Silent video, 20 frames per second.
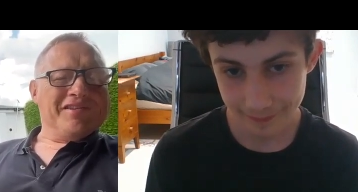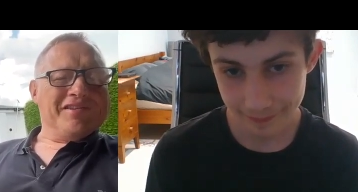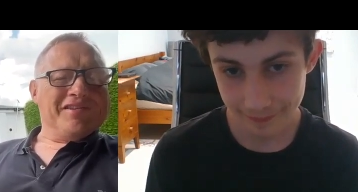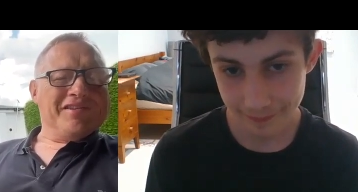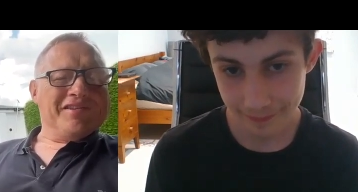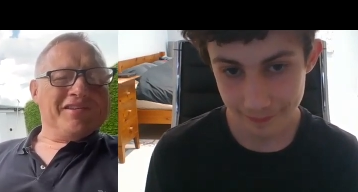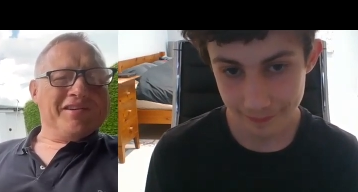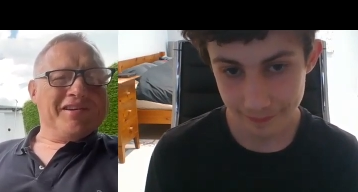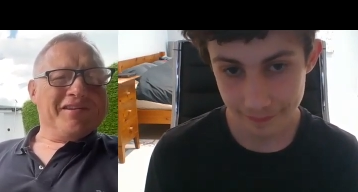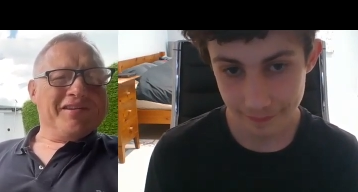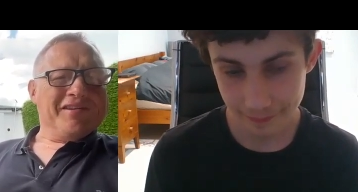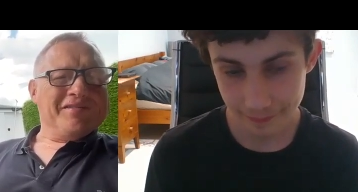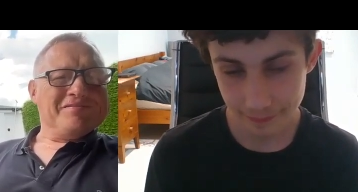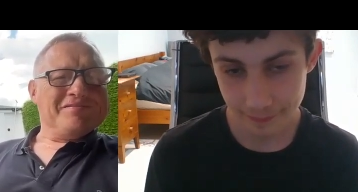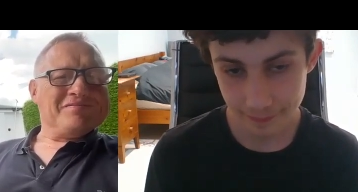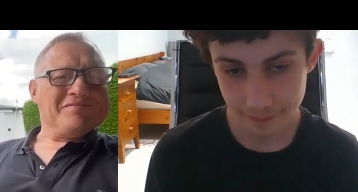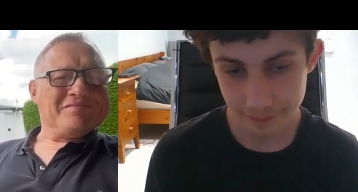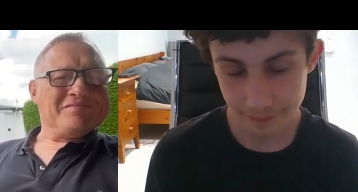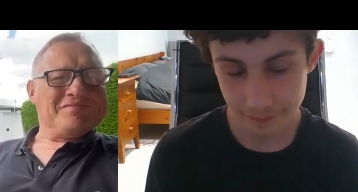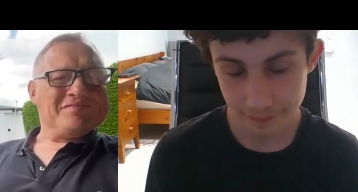
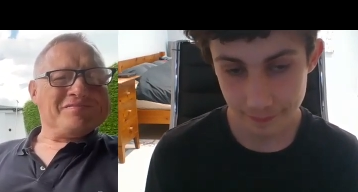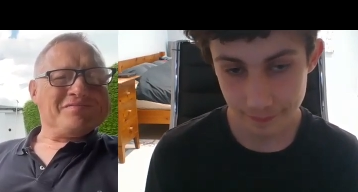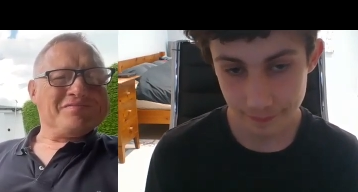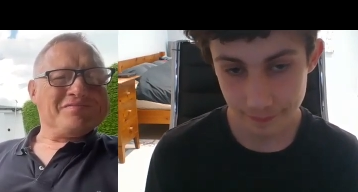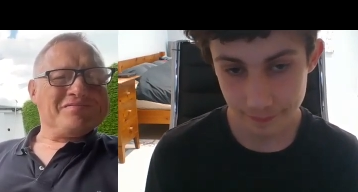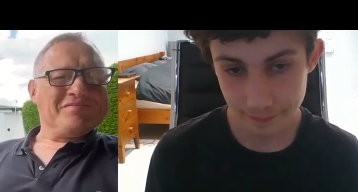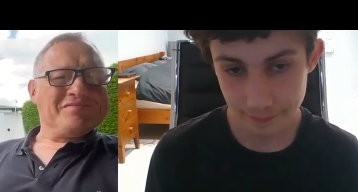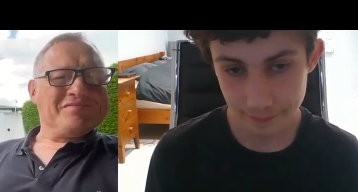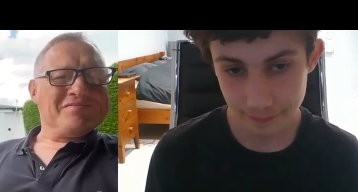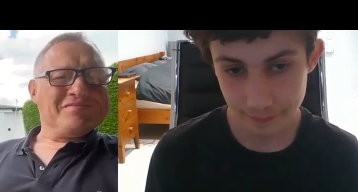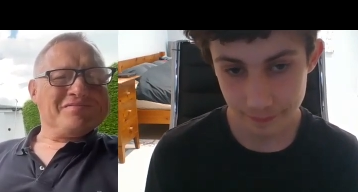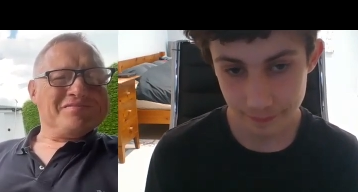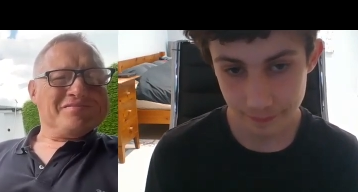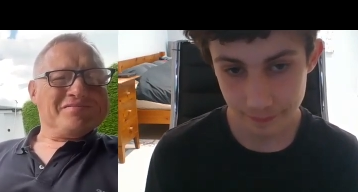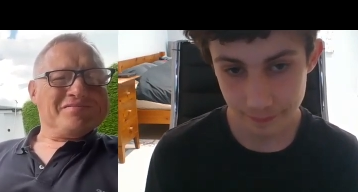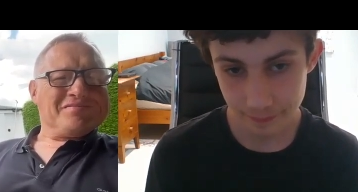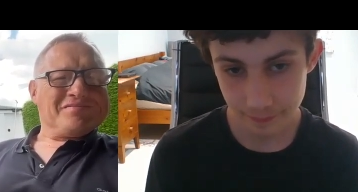Nobody speaks.